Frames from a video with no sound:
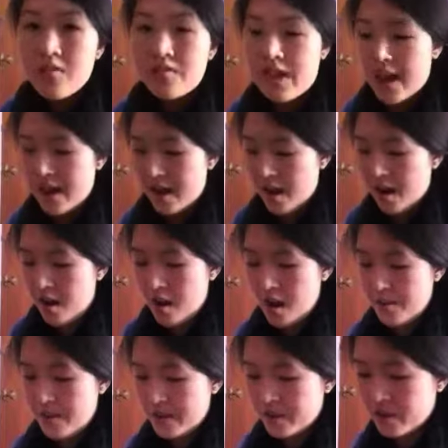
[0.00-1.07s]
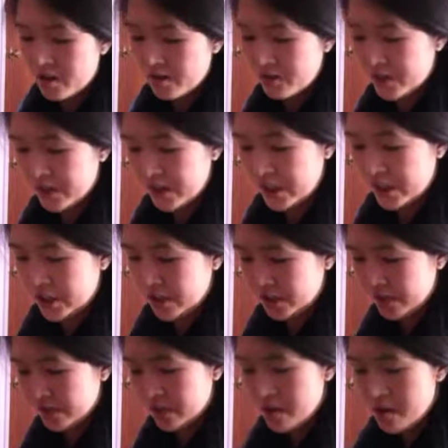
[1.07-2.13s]
That I thought it was really
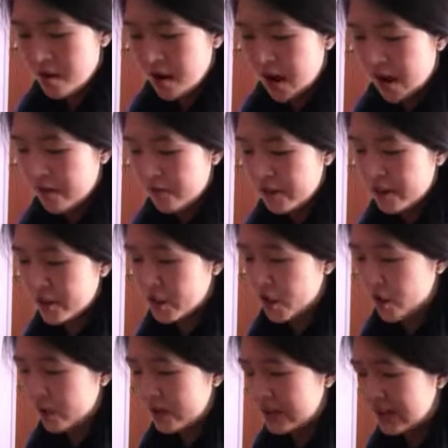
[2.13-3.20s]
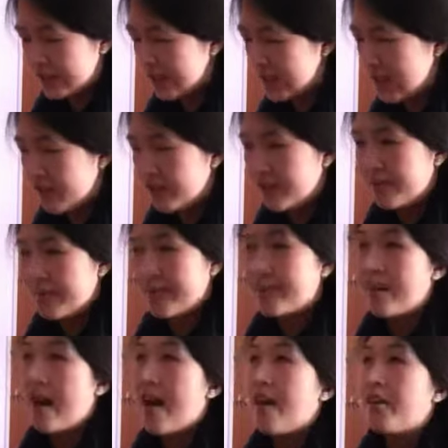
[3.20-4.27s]
cute. I don't really know because this is not really my
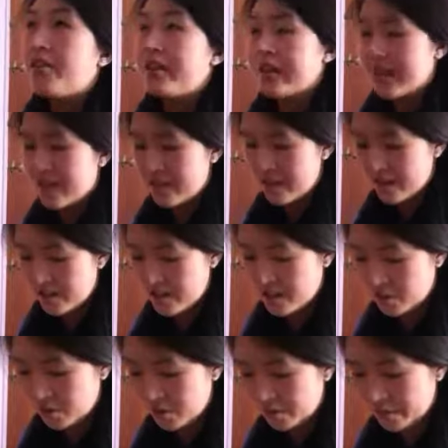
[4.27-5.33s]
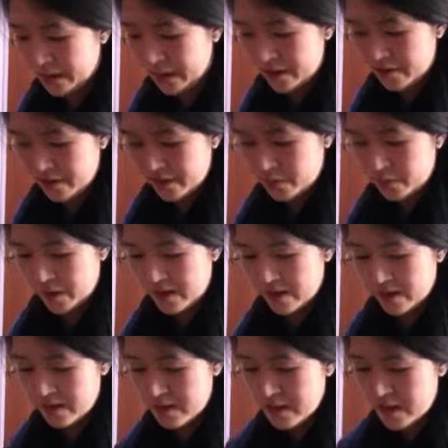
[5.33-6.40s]
style. Like, I think it's cute, but I don't really wear
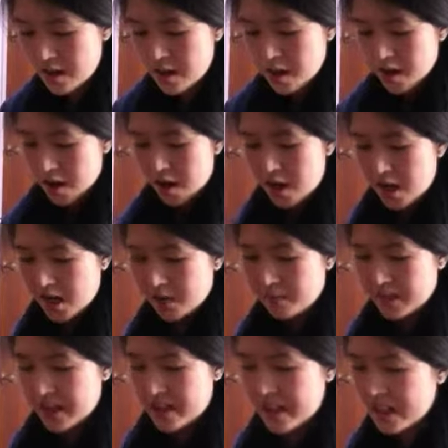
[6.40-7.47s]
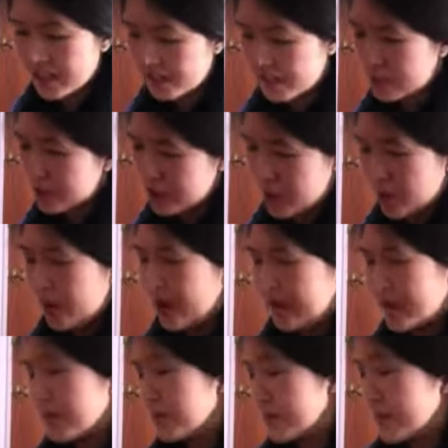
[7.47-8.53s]
this. But I think I'm gonna start
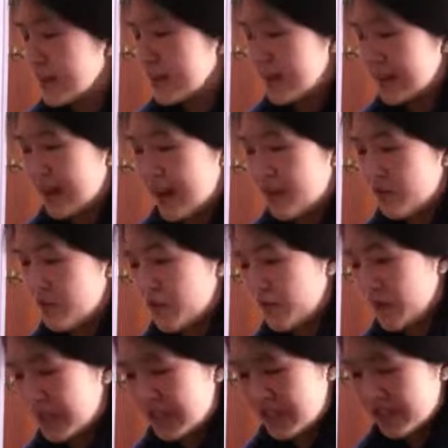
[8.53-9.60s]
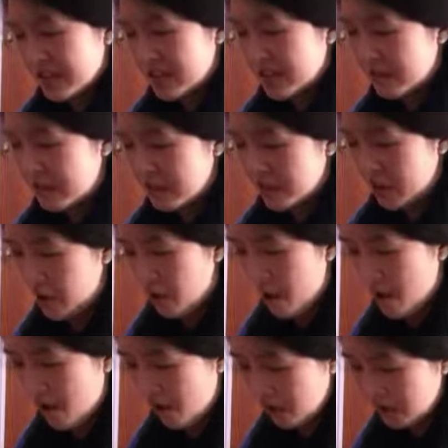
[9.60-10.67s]
wearing it because I got it for a reason. So,